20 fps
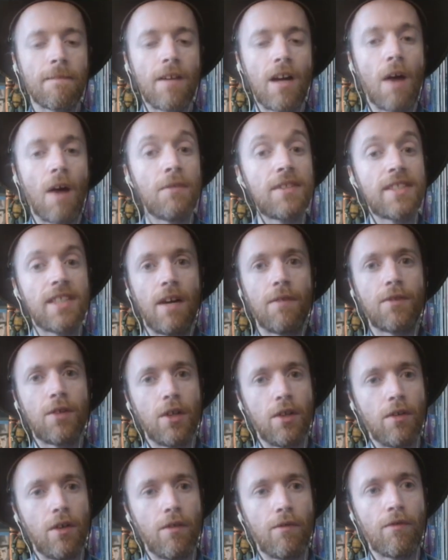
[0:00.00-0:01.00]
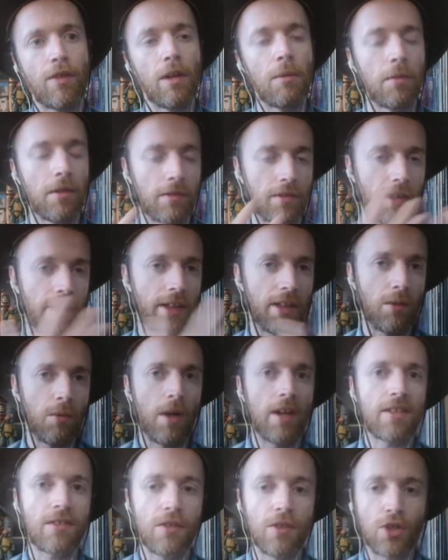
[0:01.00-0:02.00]
Obviously, I've done films outside of the
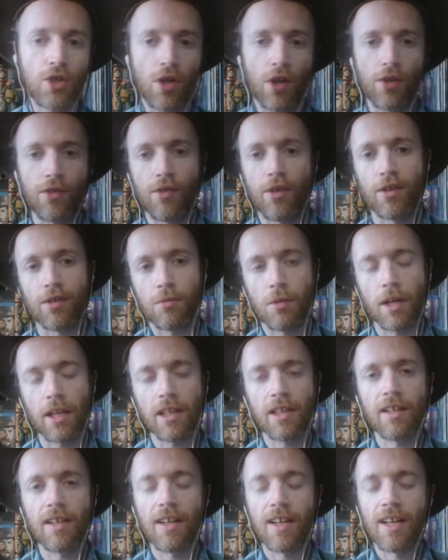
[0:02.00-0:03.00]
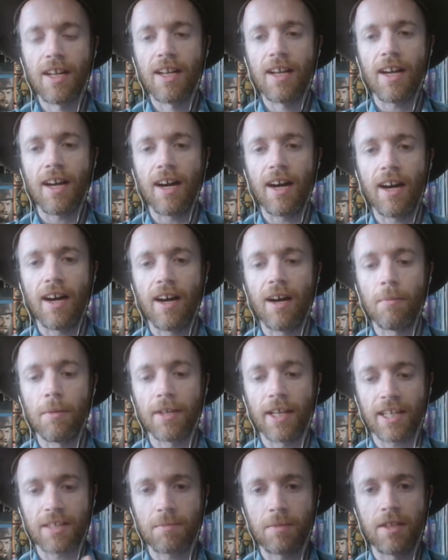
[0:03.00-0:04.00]
Western genre as well, but
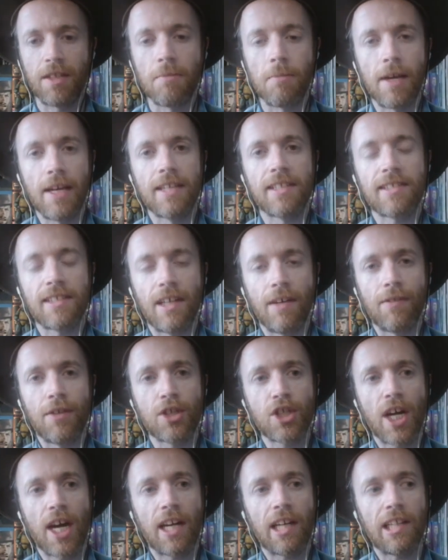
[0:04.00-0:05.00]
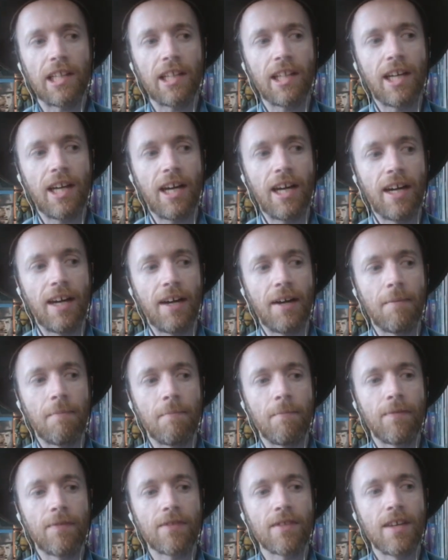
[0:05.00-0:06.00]
that's been the mainstay of the channel.
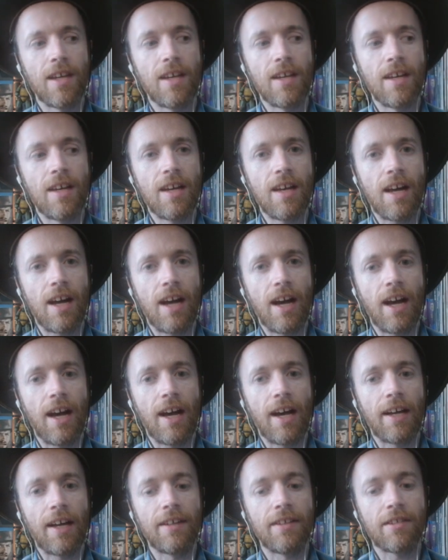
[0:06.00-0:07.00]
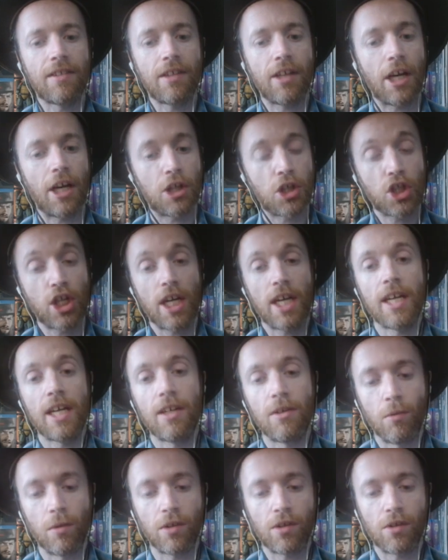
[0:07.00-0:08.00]
And so yeah,
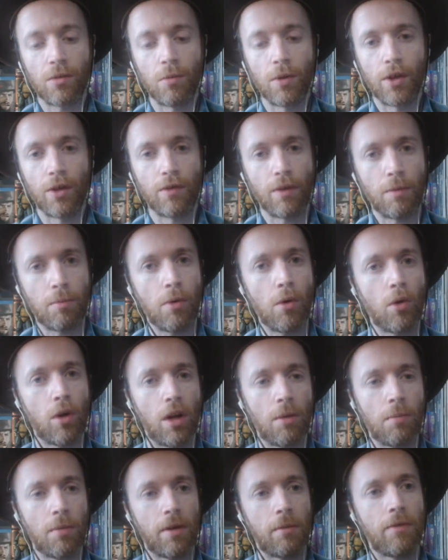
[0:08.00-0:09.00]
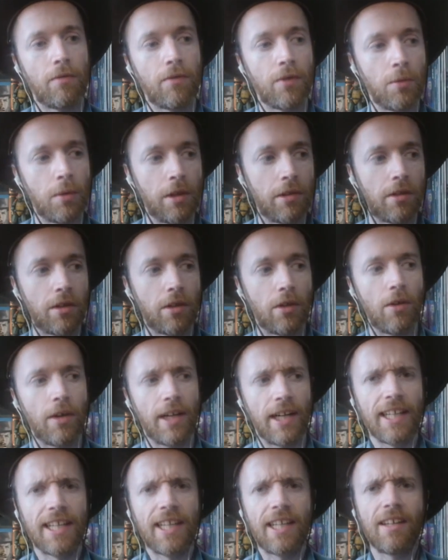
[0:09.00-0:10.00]
Shane was the winner of a poll I put up a few weeks ago, and
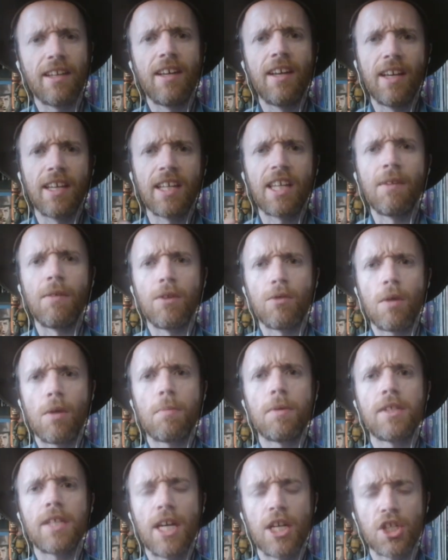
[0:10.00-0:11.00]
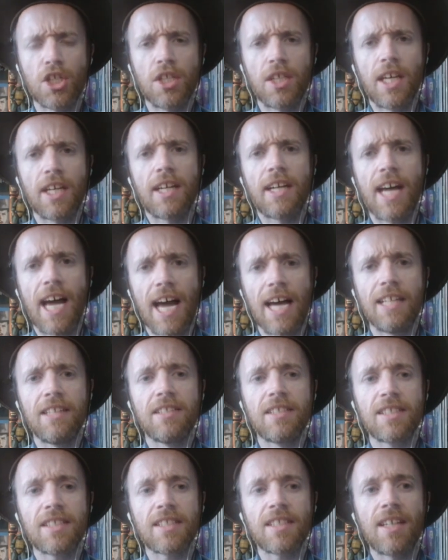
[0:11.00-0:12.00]
I think given the reputation that it
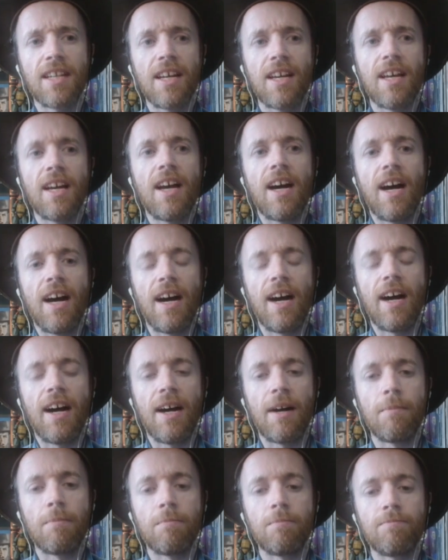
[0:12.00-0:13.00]
has, I